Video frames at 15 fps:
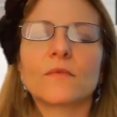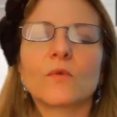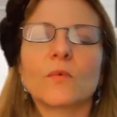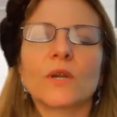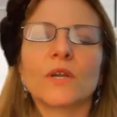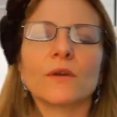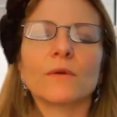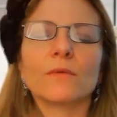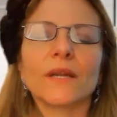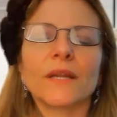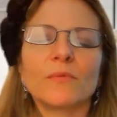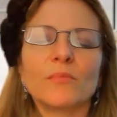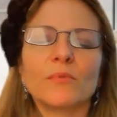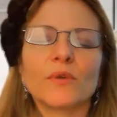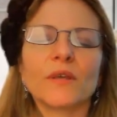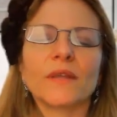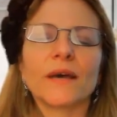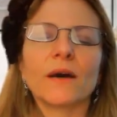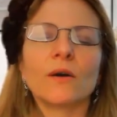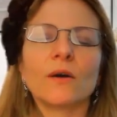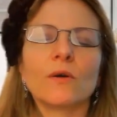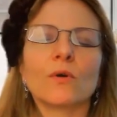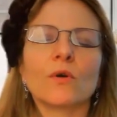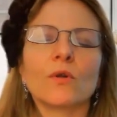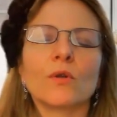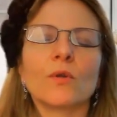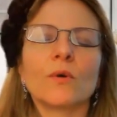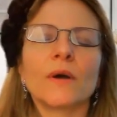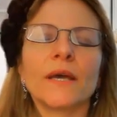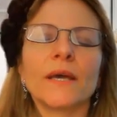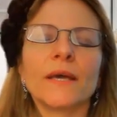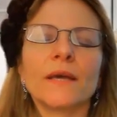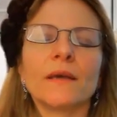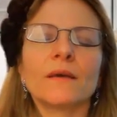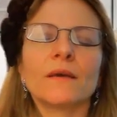When you're ready, breathe out all the way.